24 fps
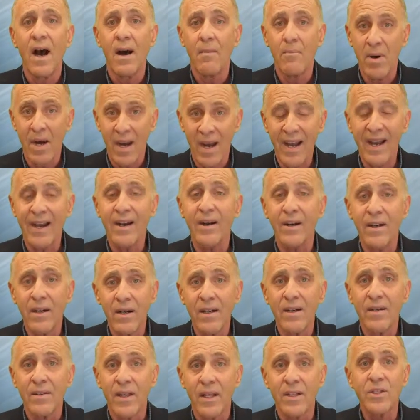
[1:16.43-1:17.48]
a
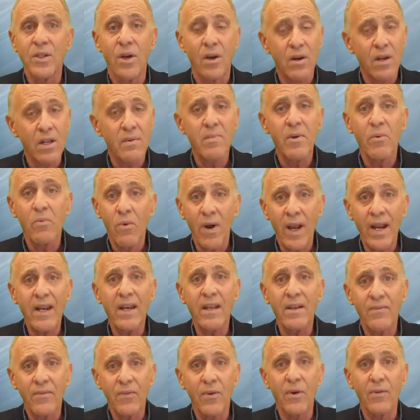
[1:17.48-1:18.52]
buyer that's already been
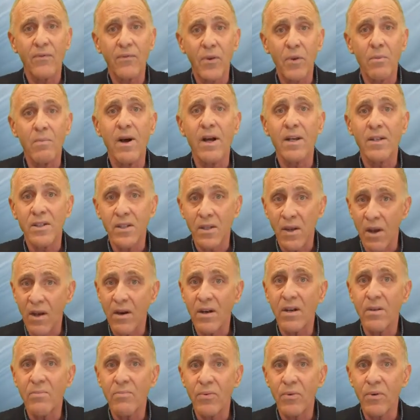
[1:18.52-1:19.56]
waiting for a few months, got
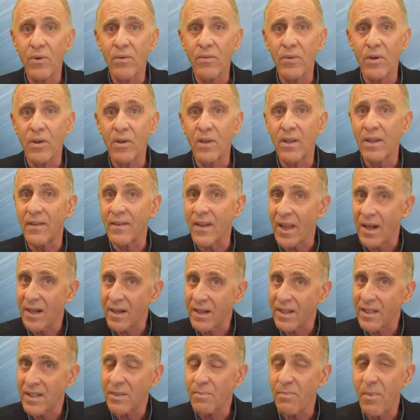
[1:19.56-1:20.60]
an approval, and then
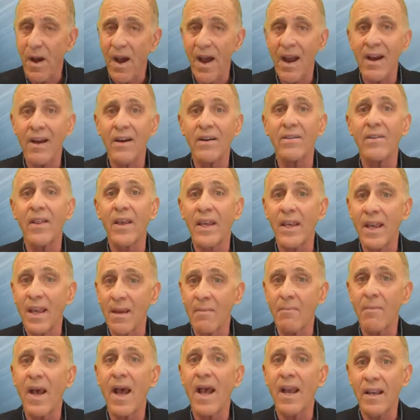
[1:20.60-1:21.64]
it expired, and they
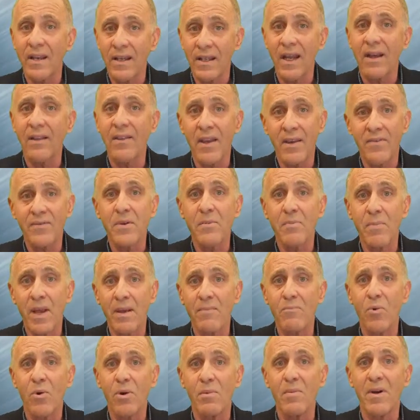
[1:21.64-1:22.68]
came back, and now they have to
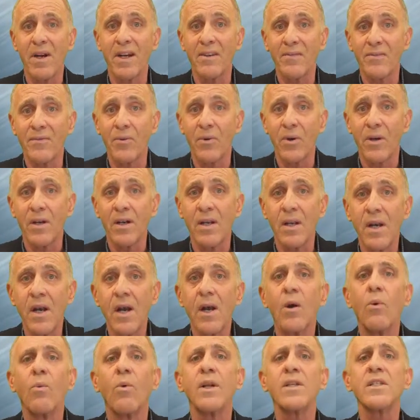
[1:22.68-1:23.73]
pay more money for it.
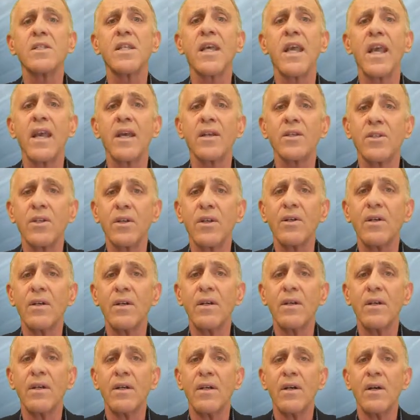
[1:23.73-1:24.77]
What's the answer?